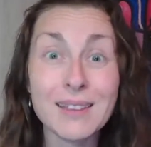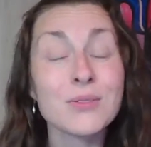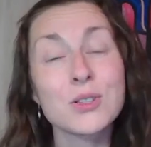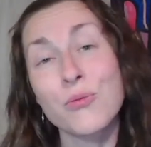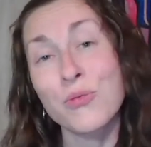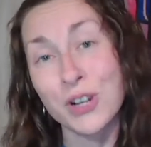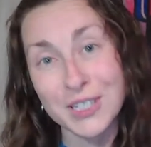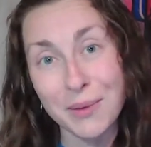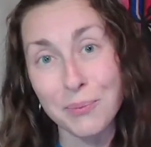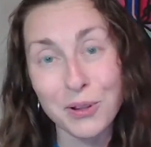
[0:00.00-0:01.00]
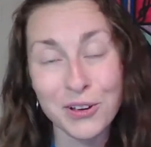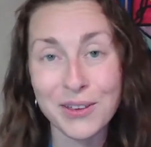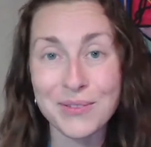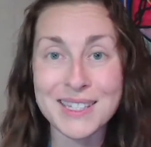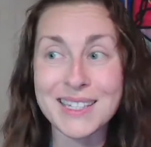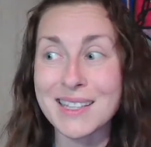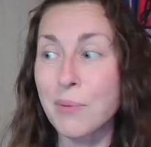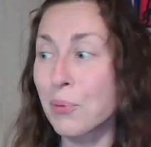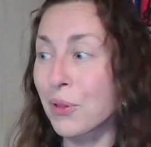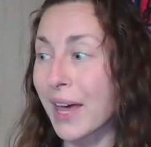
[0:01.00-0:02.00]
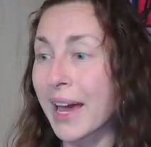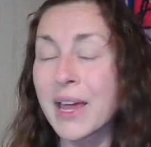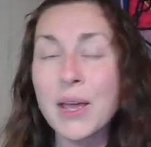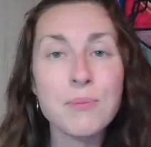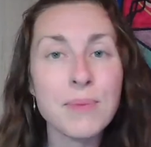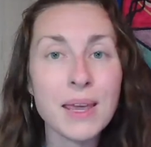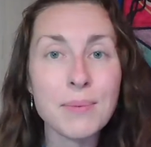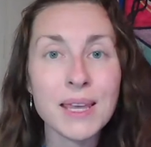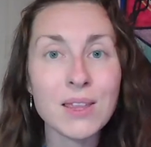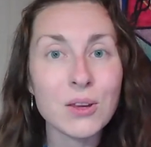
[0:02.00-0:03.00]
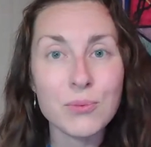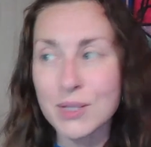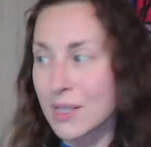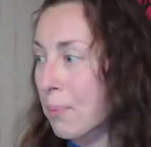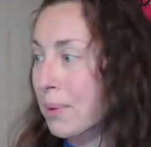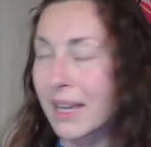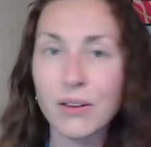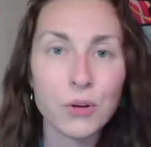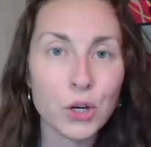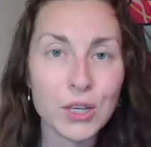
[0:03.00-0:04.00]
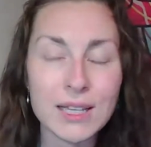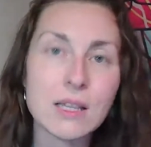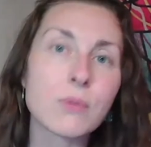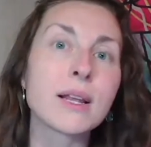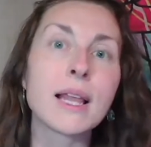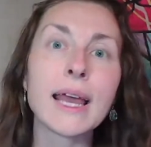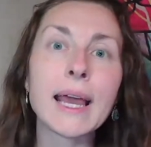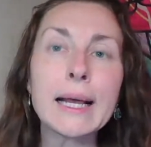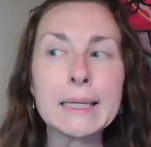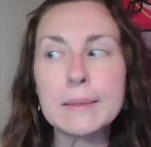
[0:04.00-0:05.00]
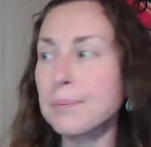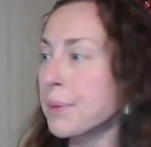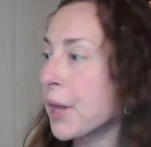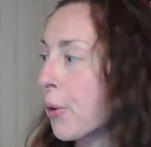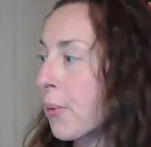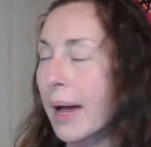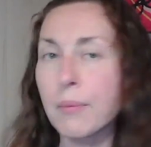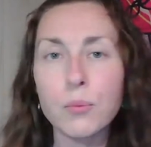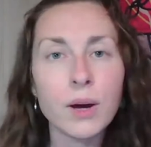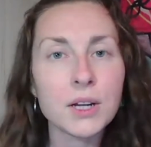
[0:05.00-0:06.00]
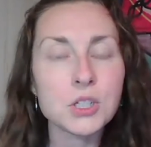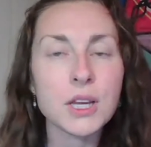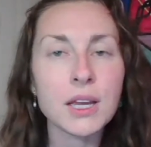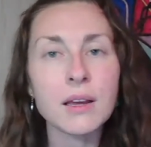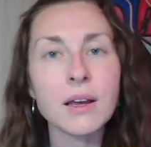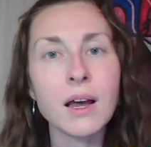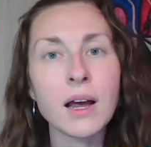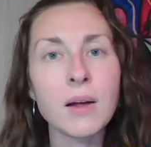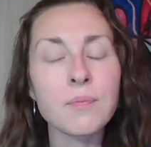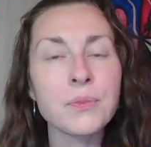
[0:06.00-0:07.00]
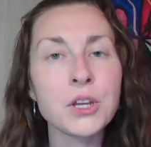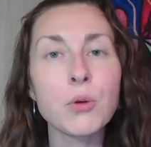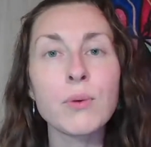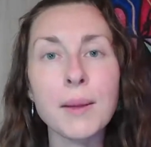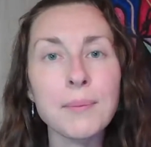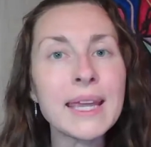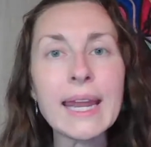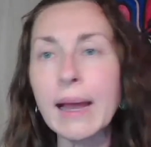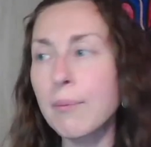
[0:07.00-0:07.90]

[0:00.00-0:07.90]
so for example, I'll give this example that maybe there was a plate of cookies and we're like, no, I'm watching, what I'm eating.